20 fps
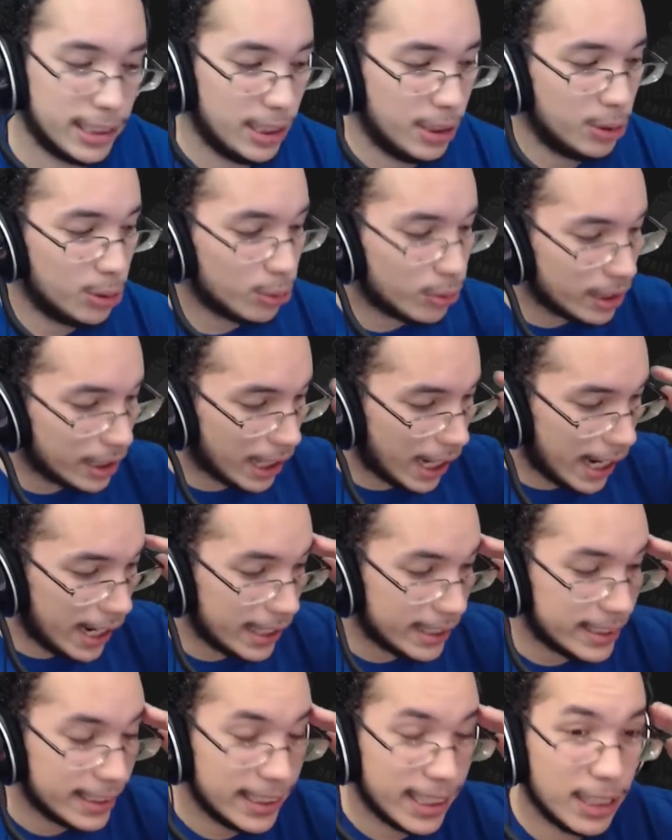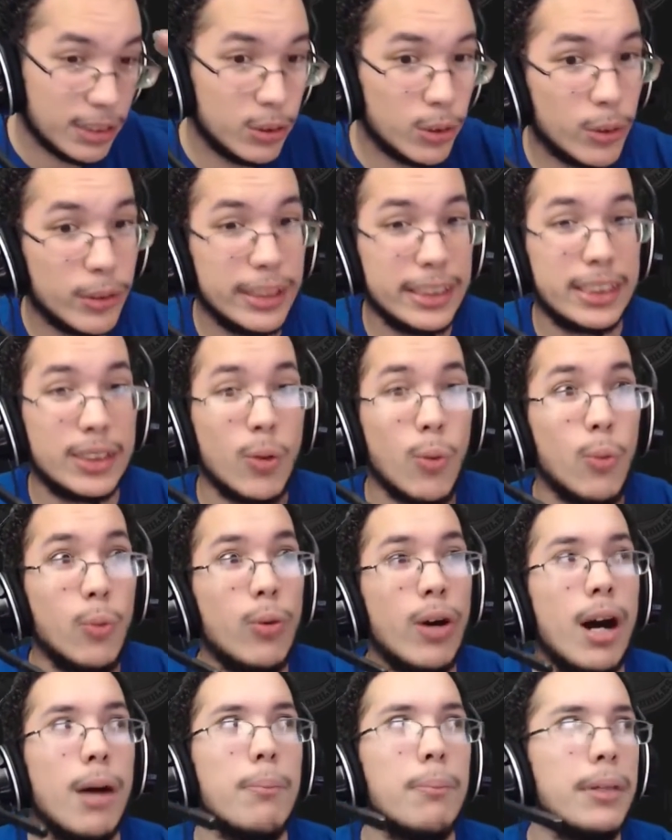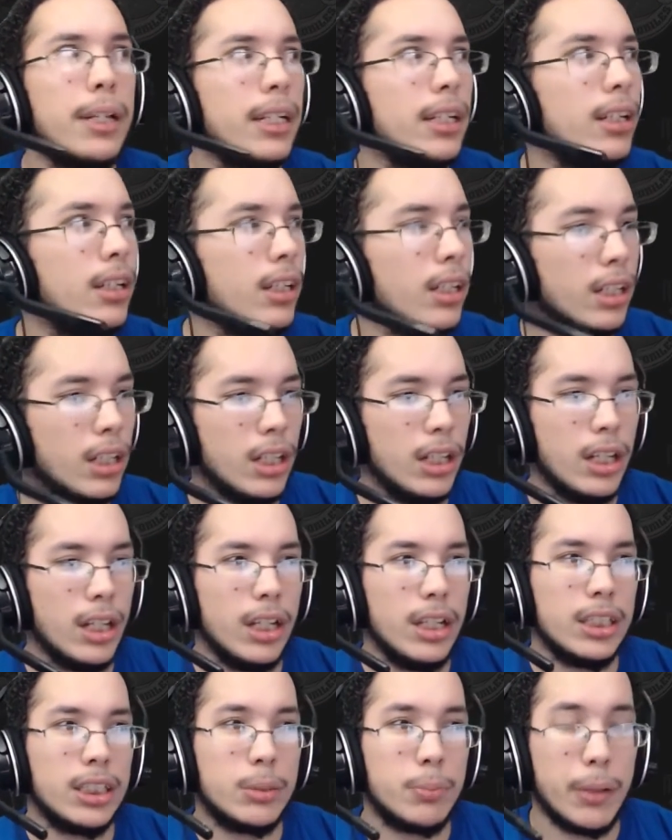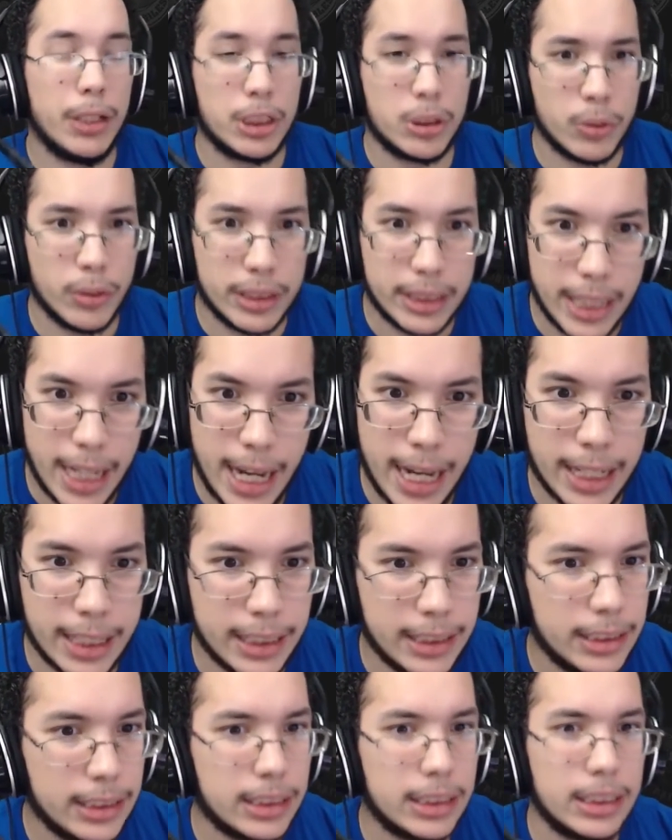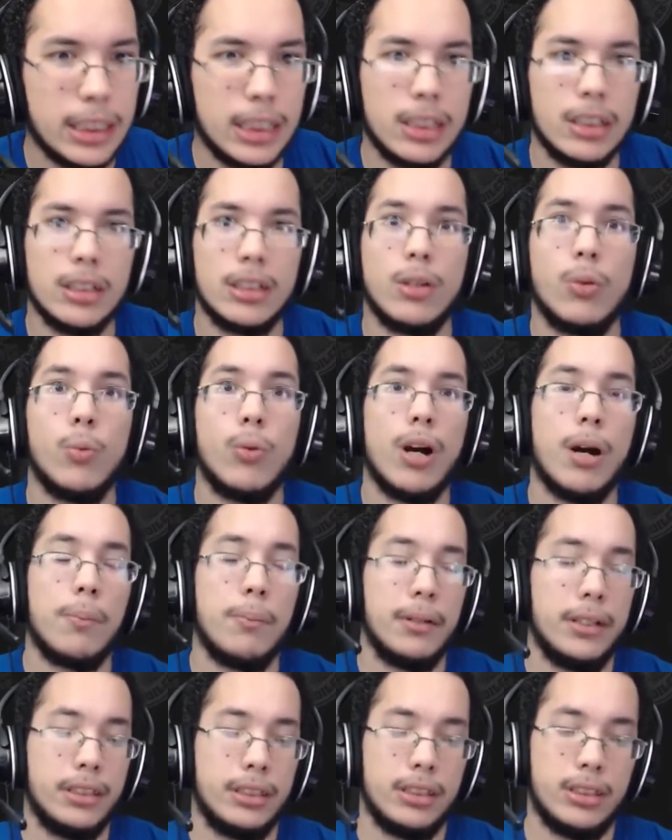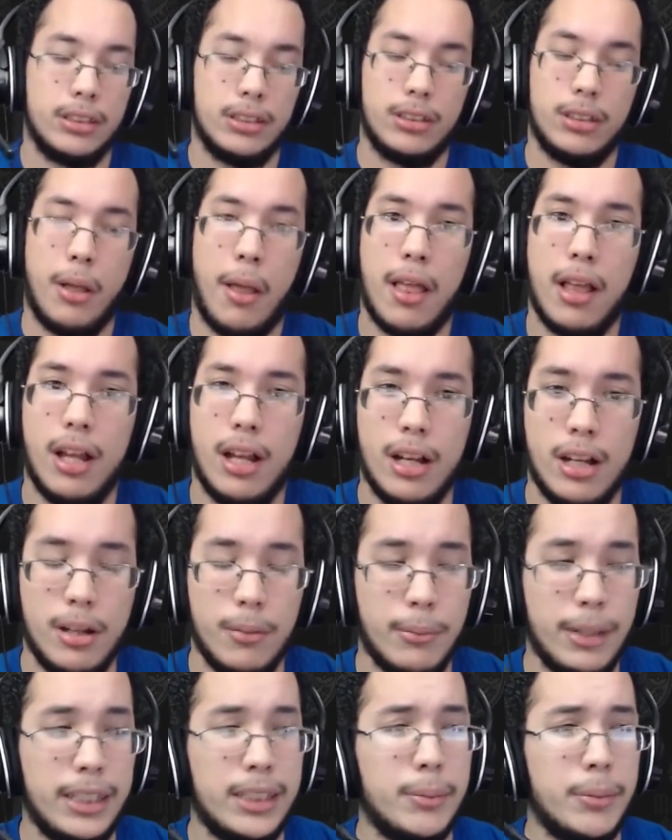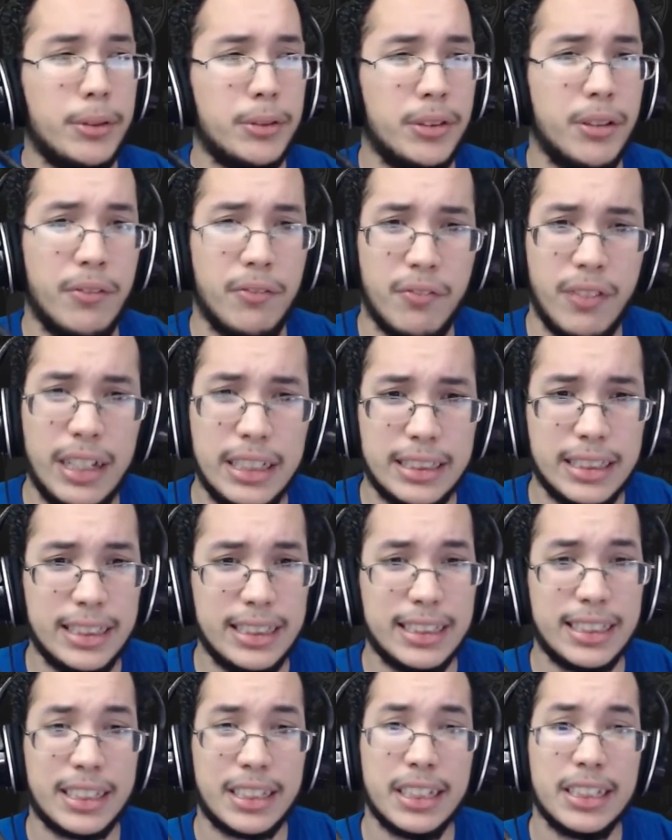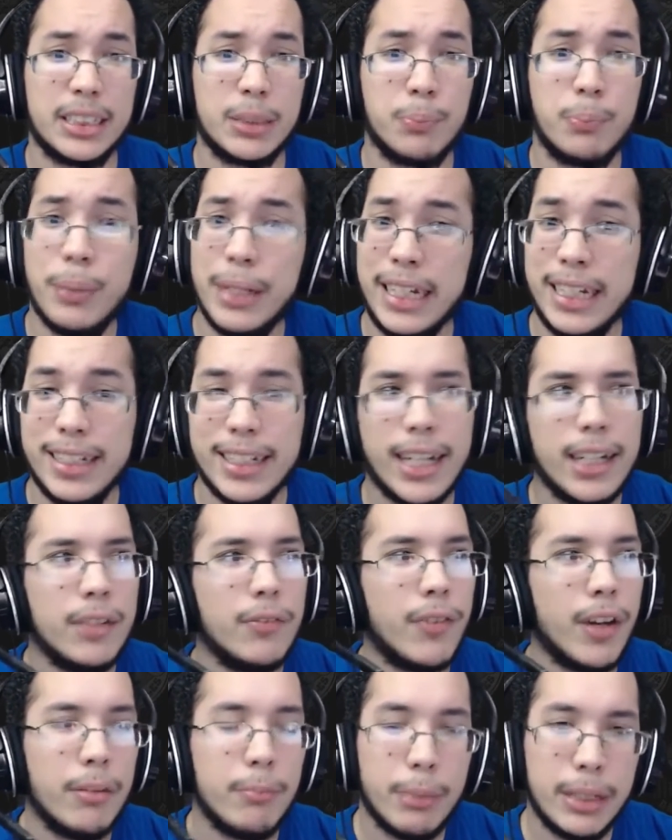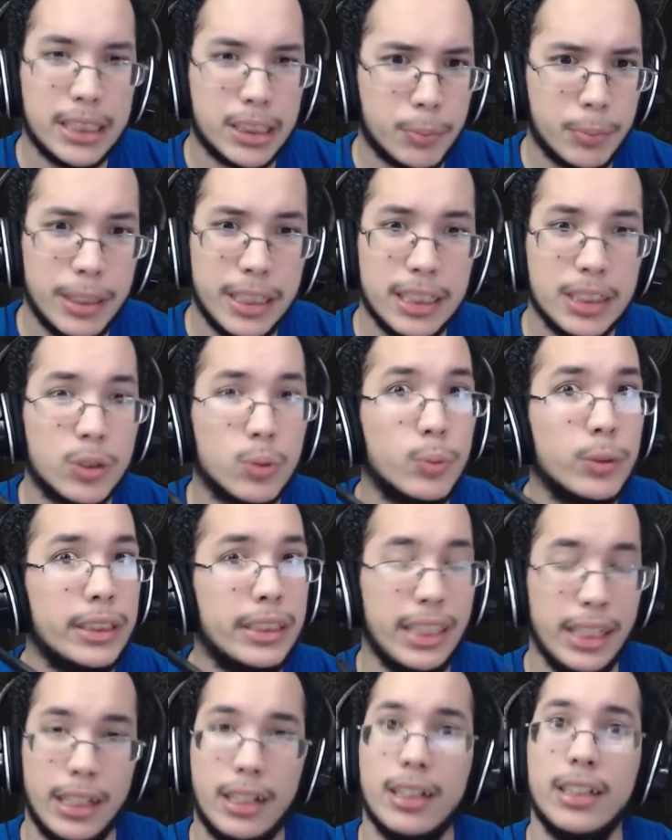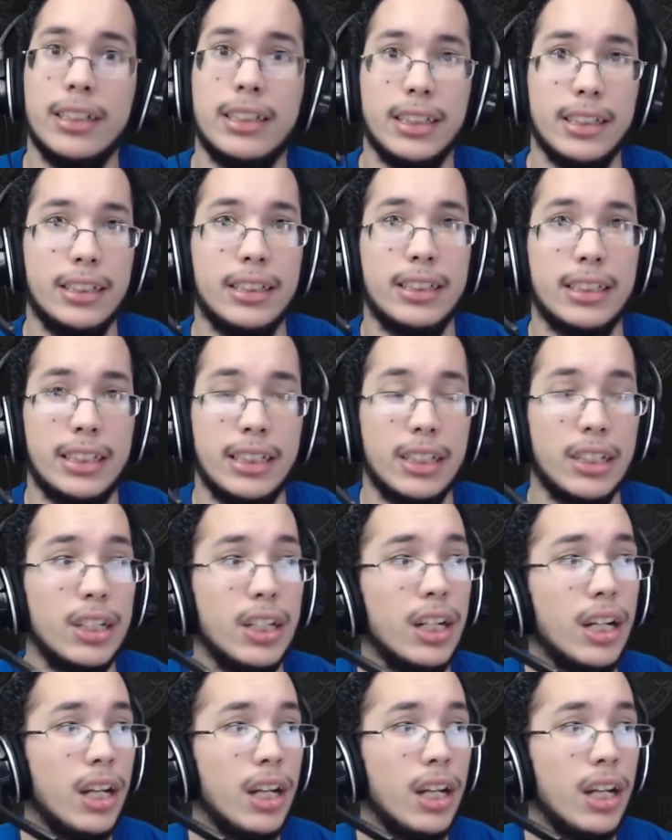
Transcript: And you know what? I did not notice the whopping special attack in this thing, the whopping like special defense in this. Like, the speed, 95 base speed is ridiculous in this tier,